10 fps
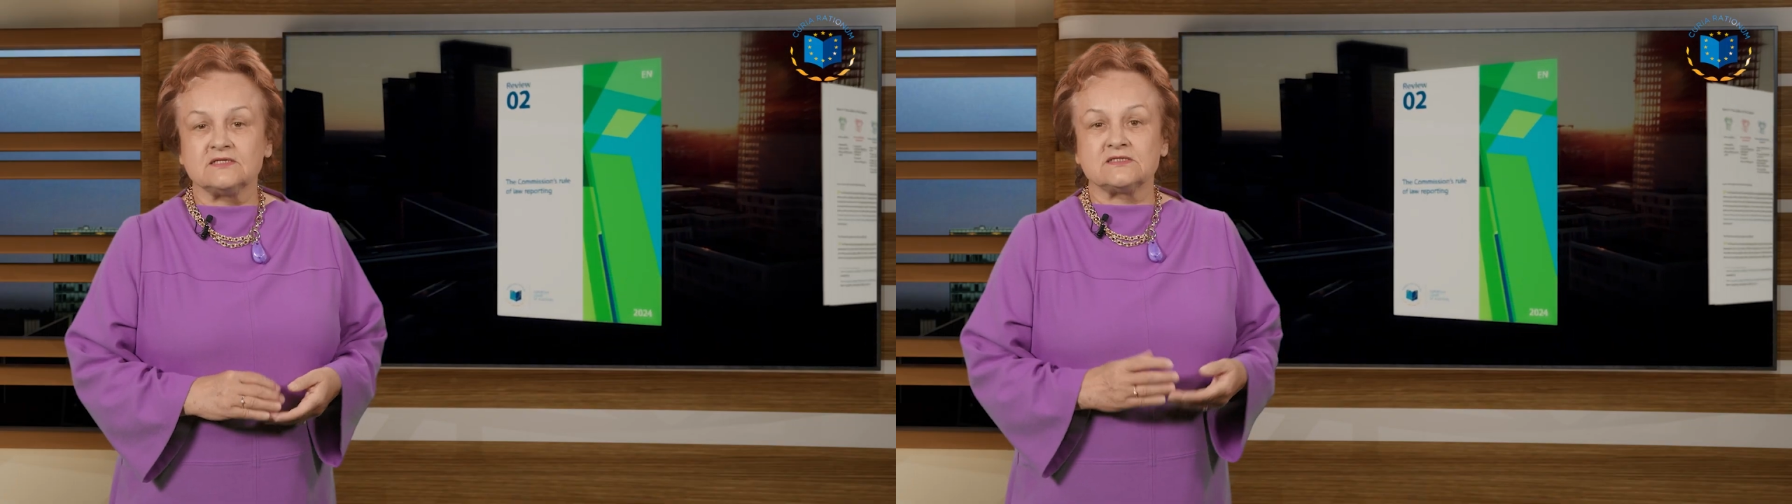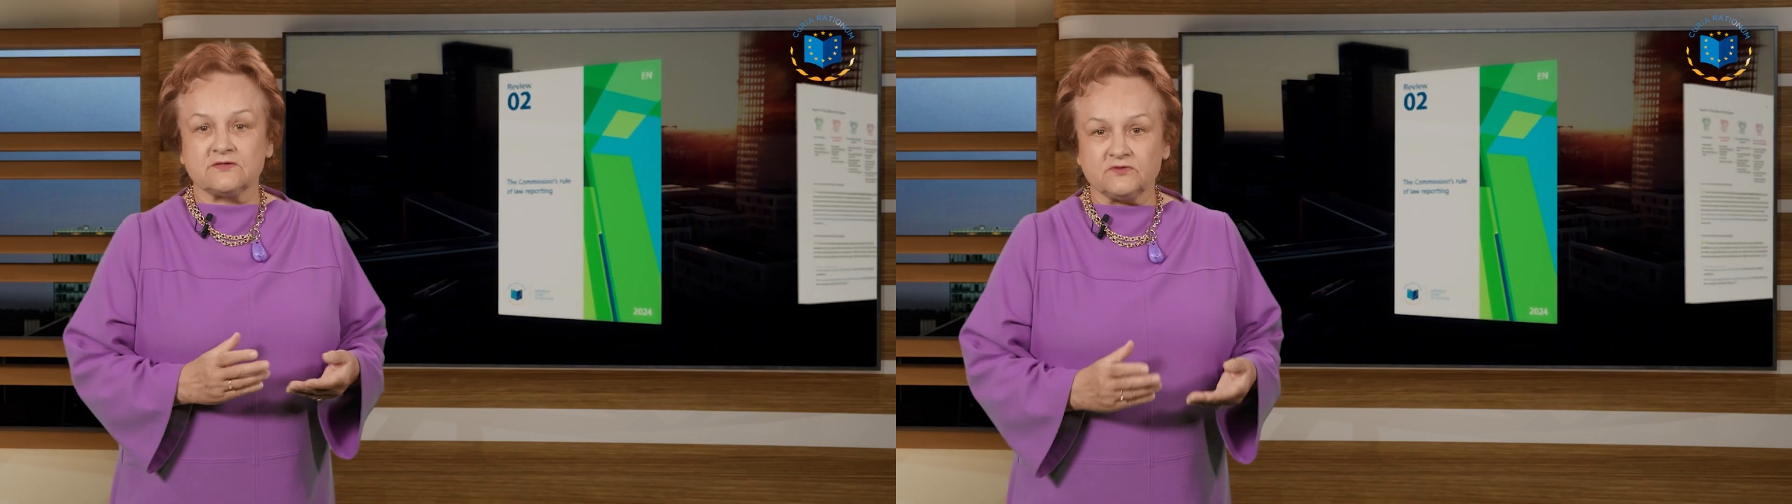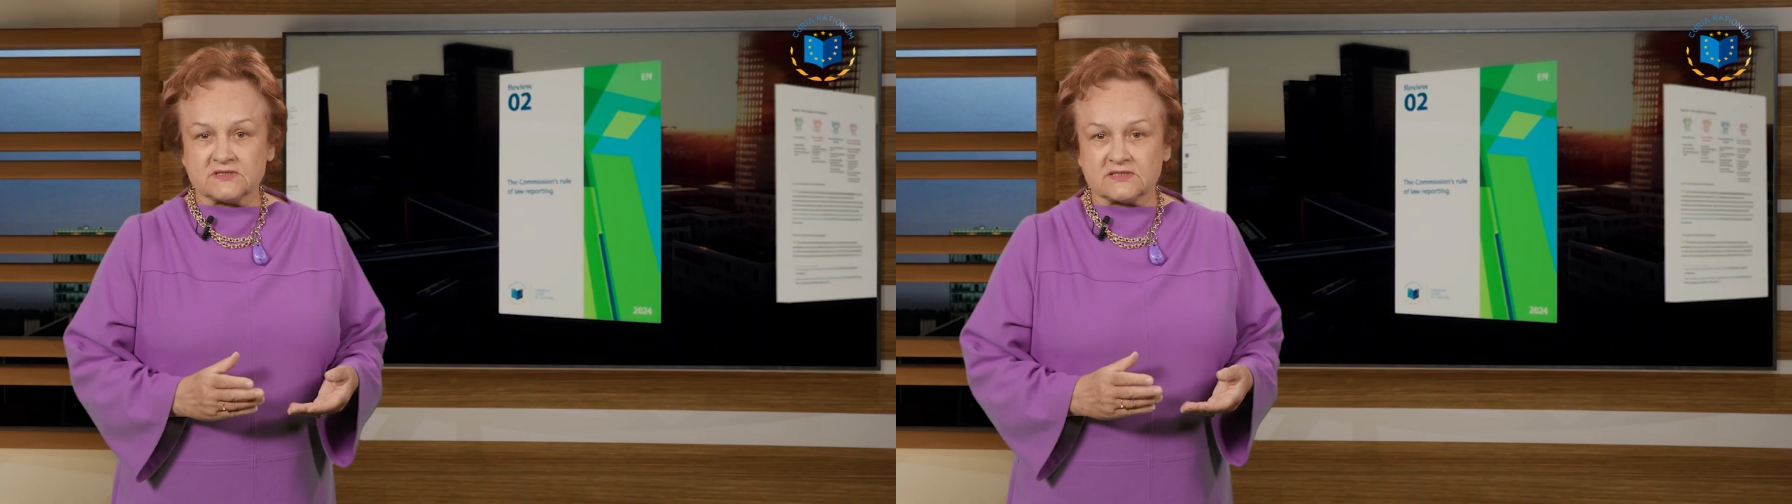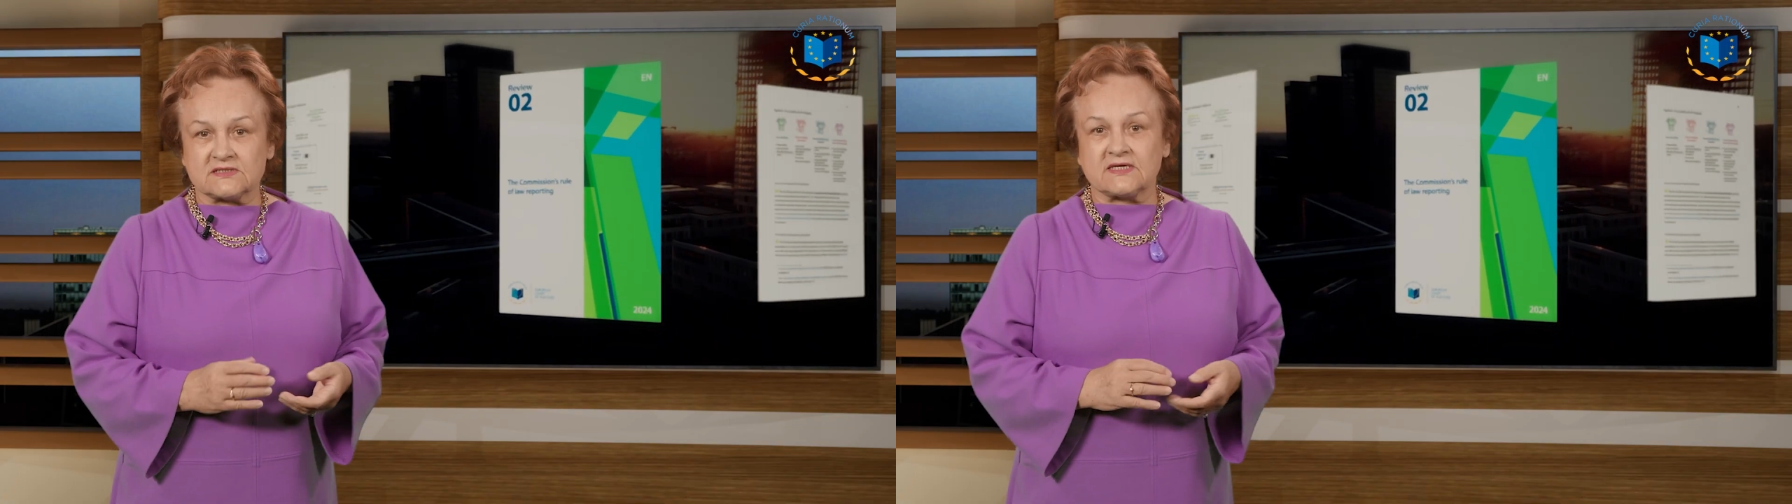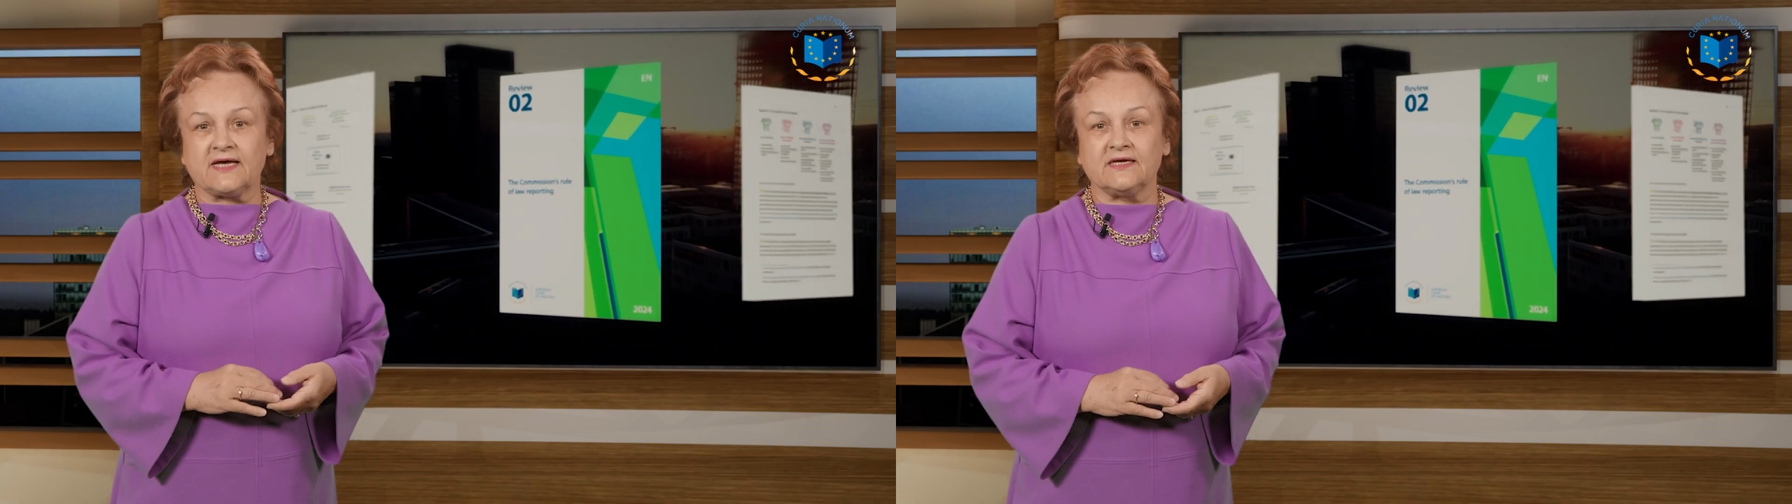civil
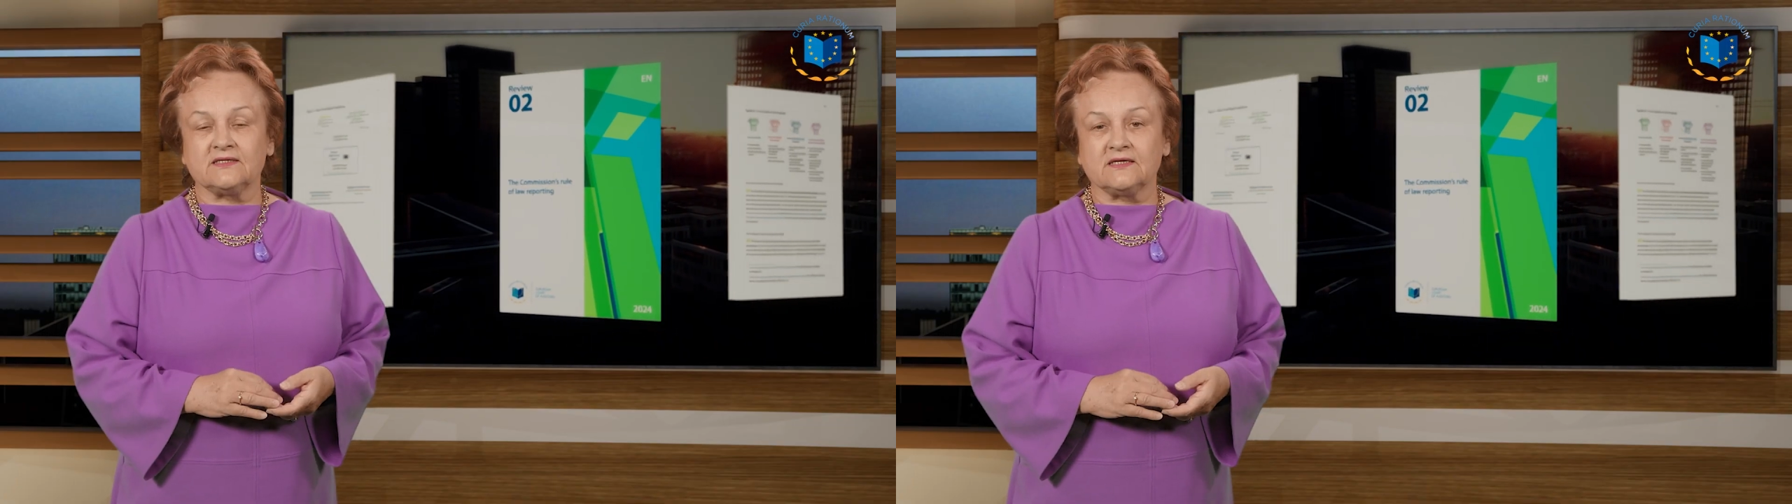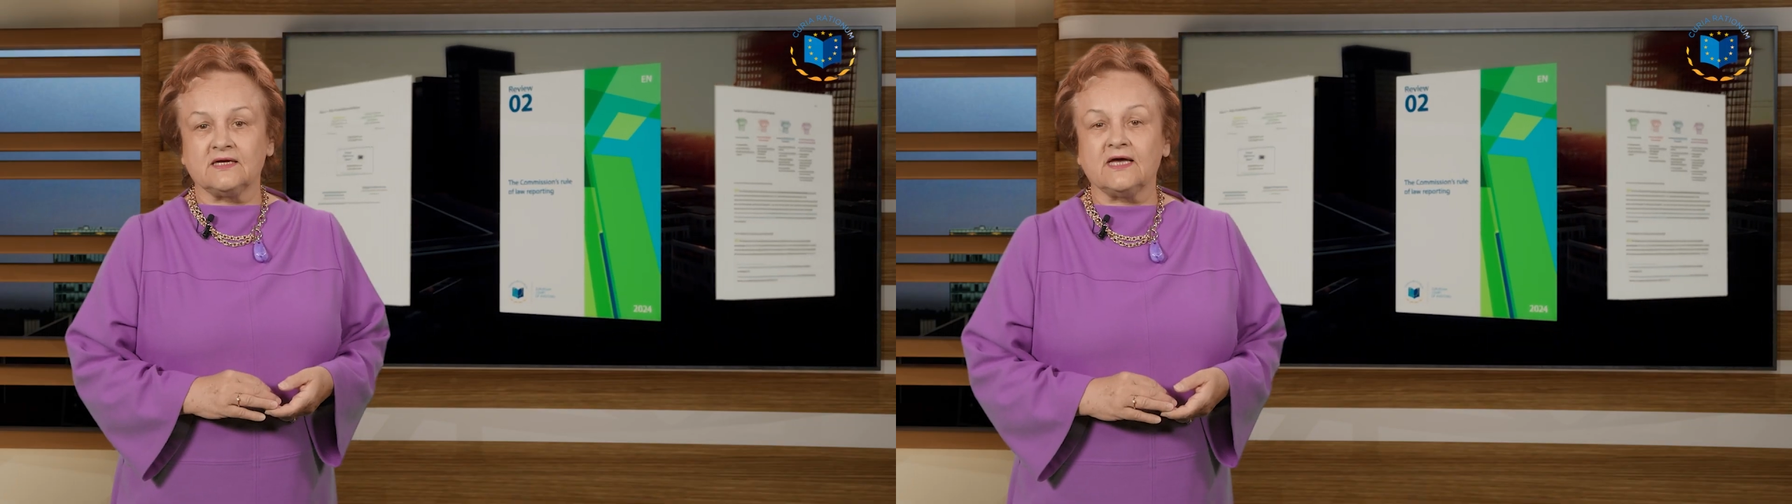society,